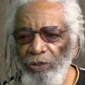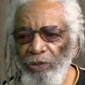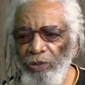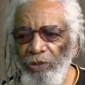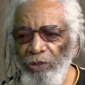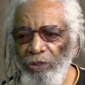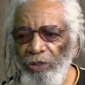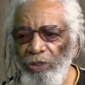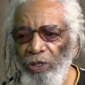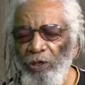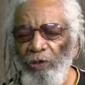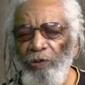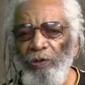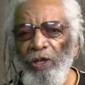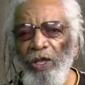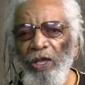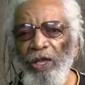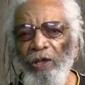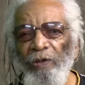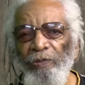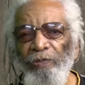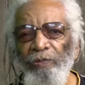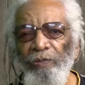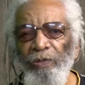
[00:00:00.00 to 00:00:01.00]
they don't
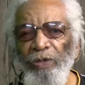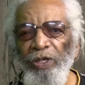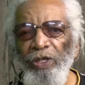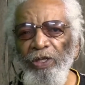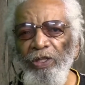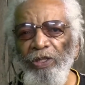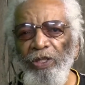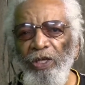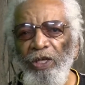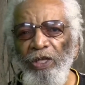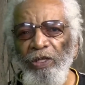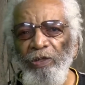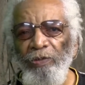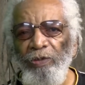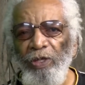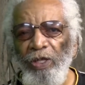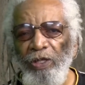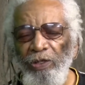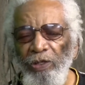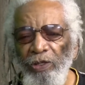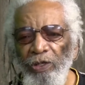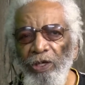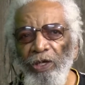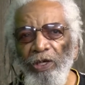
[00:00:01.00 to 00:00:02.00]
have many things, that
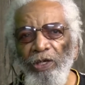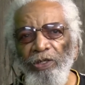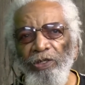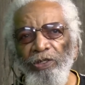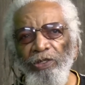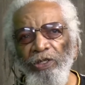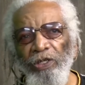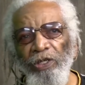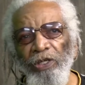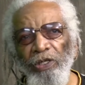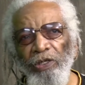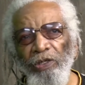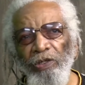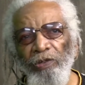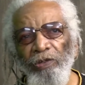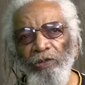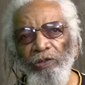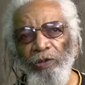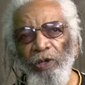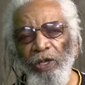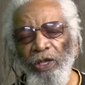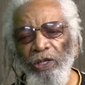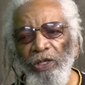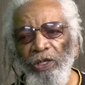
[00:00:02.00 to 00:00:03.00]
a skill
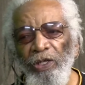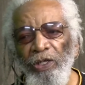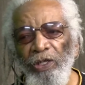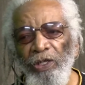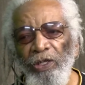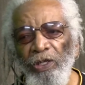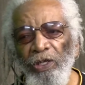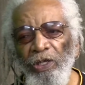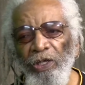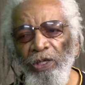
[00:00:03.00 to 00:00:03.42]
training,